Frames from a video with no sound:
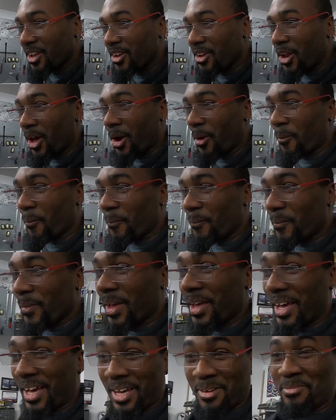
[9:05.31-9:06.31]
No,
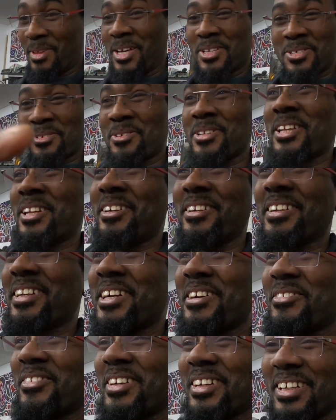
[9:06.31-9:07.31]
I'm not showing that on
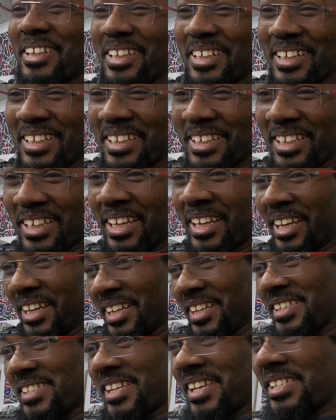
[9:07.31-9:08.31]
camera, and
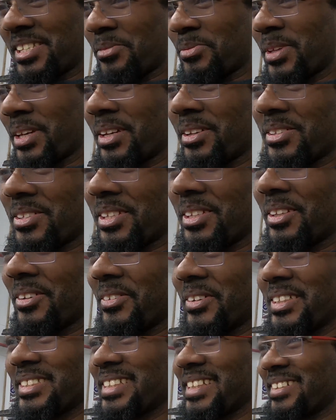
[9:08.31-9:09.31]
it says something else
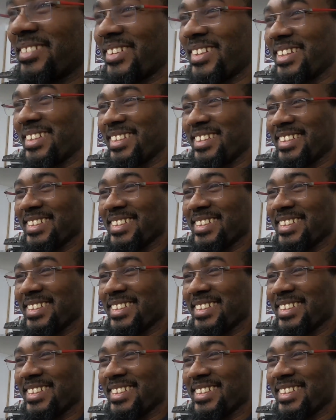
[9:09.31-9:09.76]
anyways. I'm not.